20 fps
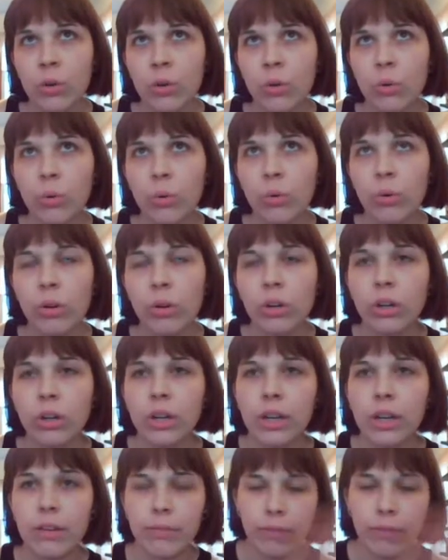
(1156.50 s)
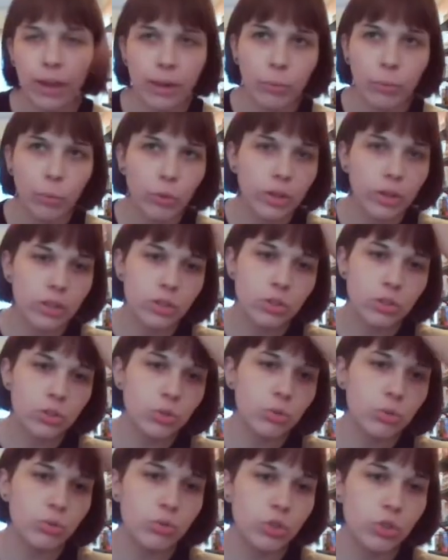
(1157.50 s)
or if I want
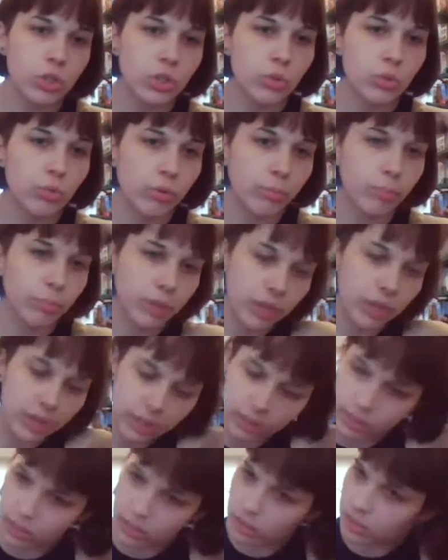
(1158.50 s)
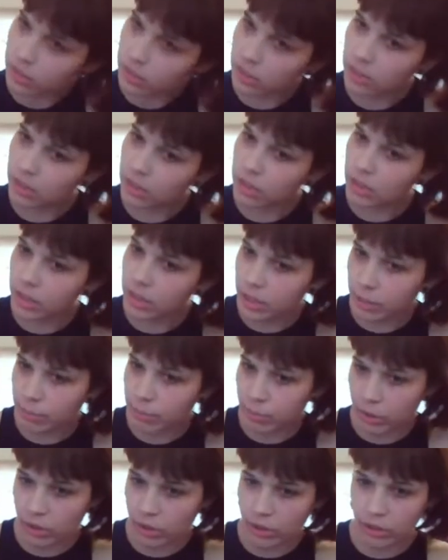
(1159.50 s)
to just replace the
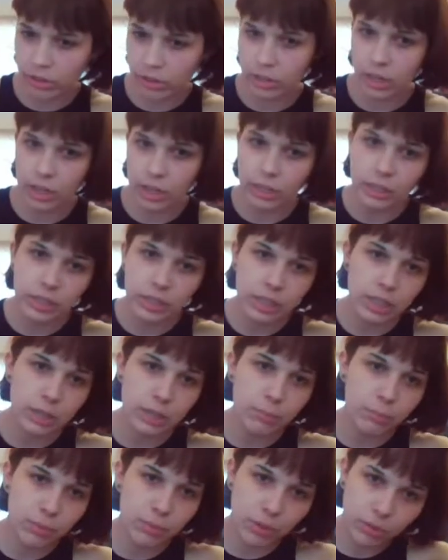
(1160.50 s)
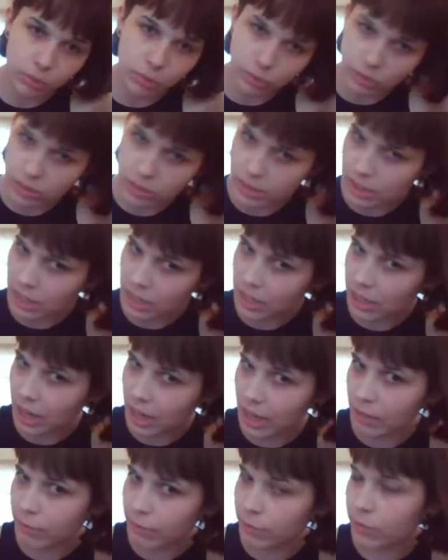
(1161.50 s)
part and keep the old sink.
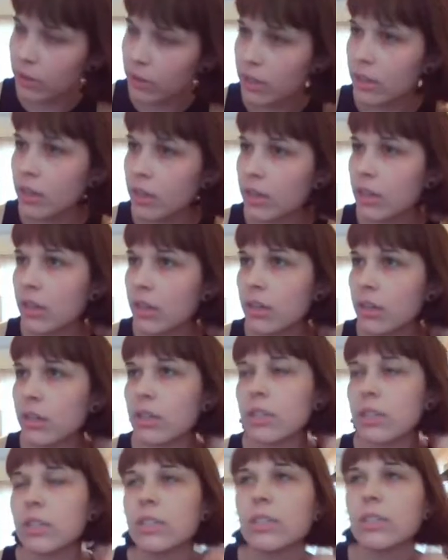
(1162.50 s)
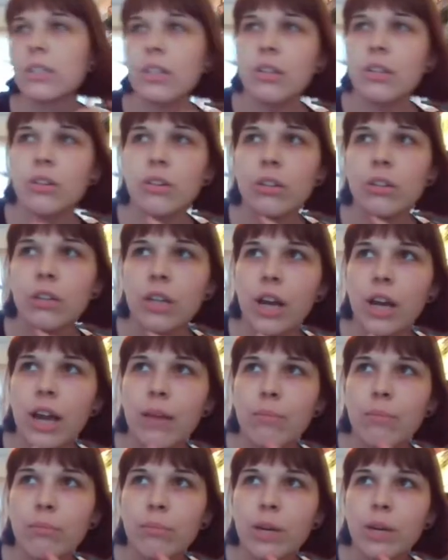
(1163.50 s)
I've considered
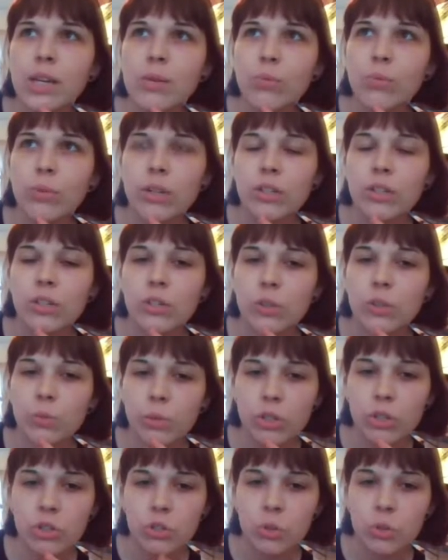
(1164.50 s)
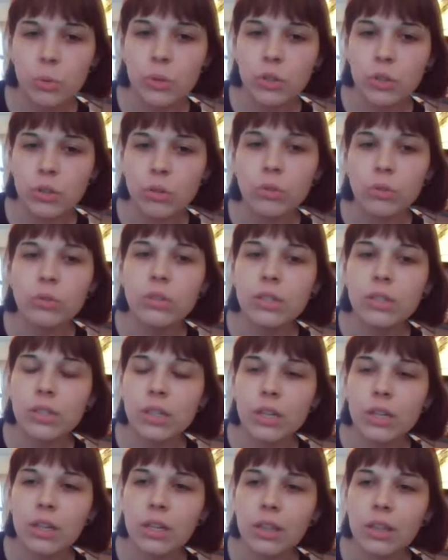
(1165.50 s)
I might want to switch to a gold
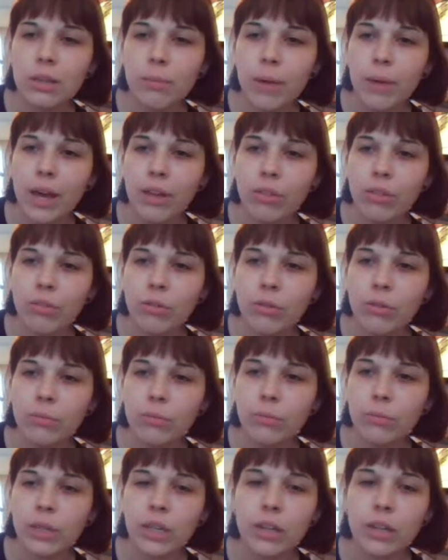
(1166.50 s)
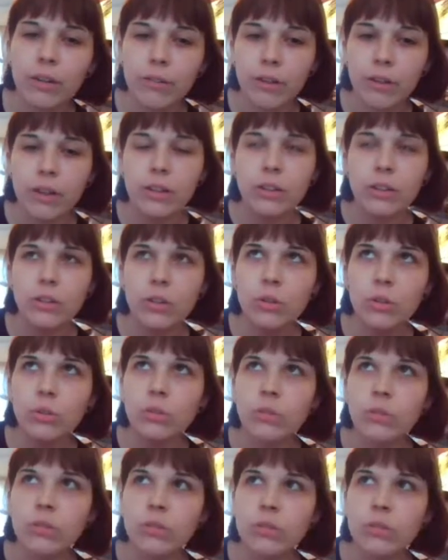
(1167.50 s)
sink in the bathroom, like a gold